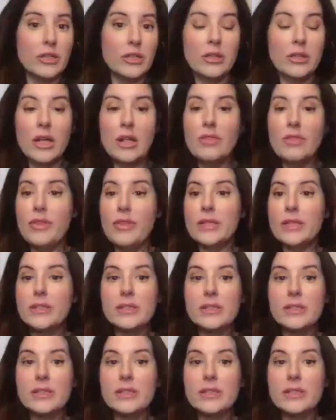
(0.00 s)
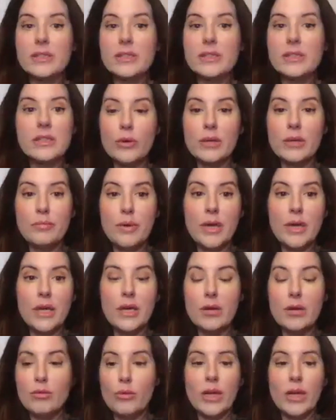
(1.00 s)
communities of color,
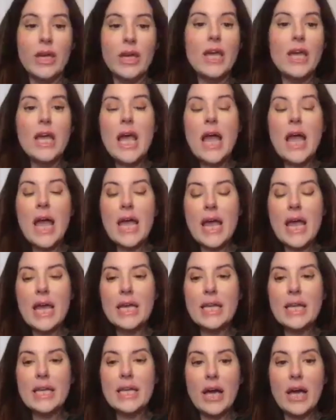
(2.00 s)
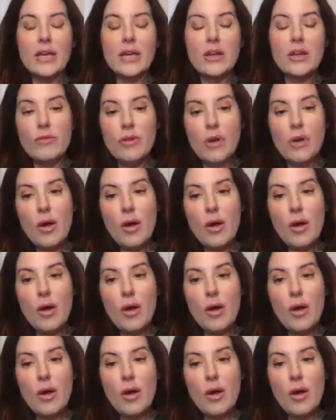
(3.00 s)
that's a really big ring.